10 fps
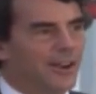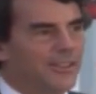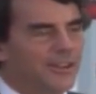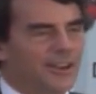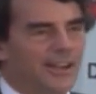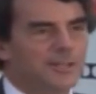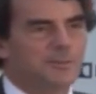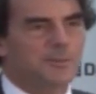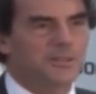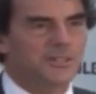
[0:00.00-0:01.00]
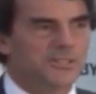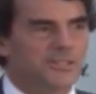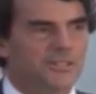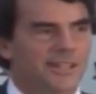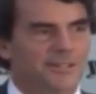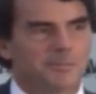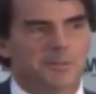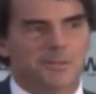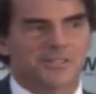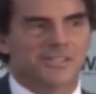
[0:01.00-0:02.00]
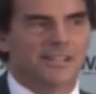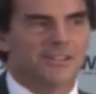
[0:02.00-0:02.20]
there entrepreneurs, certain entrepreneurs that